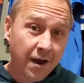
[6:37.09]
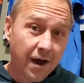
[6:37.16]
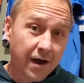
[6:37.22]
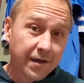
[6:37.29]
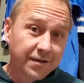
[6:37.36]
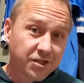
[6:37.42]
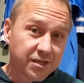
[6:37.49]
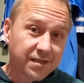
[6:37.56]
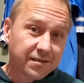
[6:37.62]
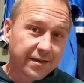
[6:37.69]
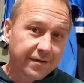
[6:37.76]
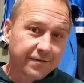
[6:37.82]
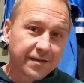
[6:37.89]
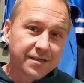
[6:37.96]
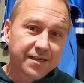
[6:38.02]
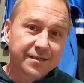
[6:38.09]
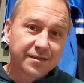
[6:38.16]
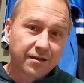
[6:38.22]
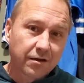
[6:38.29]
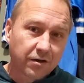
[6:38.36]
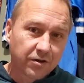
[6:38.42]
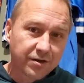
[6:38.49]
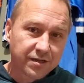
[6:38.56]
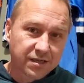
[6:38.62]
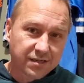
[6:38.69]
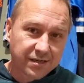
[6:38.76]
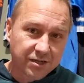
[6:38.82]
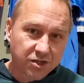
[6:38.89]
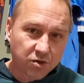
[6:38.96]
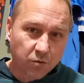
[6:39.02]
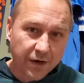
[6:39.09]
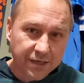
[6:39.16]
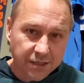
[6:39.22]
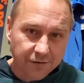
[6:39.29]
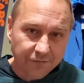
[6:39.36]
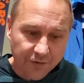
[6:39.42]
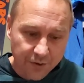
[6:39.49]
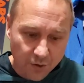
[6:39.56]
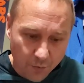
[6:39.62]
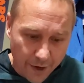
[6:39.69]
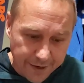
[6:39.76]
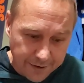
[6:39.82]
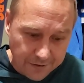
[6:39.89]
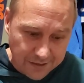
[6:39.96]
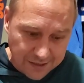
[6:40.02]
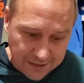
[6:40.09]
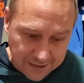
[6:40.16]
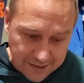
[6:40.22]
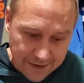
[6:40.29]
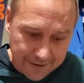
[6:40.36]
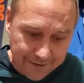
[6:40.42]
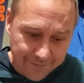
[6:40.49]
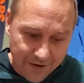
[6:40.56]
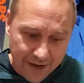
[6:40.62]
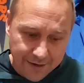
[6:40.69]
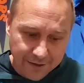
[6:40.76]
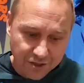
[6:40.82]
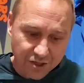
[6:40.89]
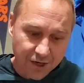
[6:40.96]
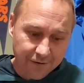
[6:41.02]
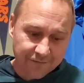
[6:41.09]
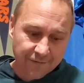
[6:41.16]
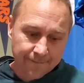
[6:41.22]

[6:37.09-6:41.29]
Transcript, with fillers: I just think this is a good situation for the Raiders to take advantage of.